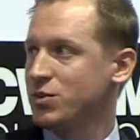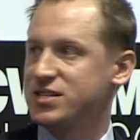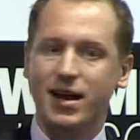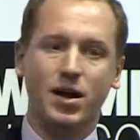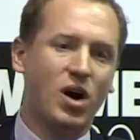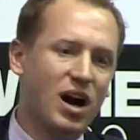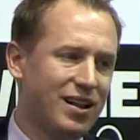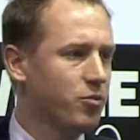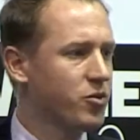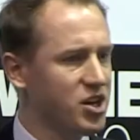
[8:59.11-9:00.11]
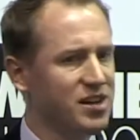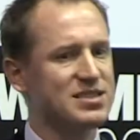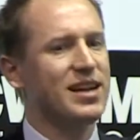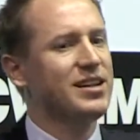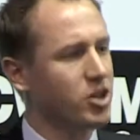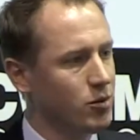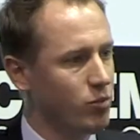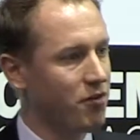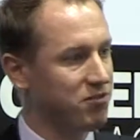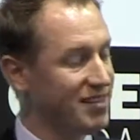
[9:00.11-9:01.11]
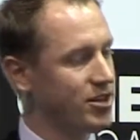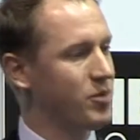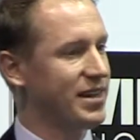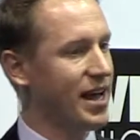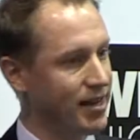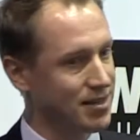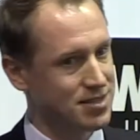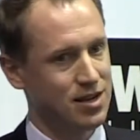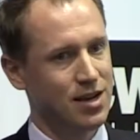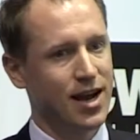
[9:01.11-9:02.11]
we say, well, our machine is linear. We have linear magnetics.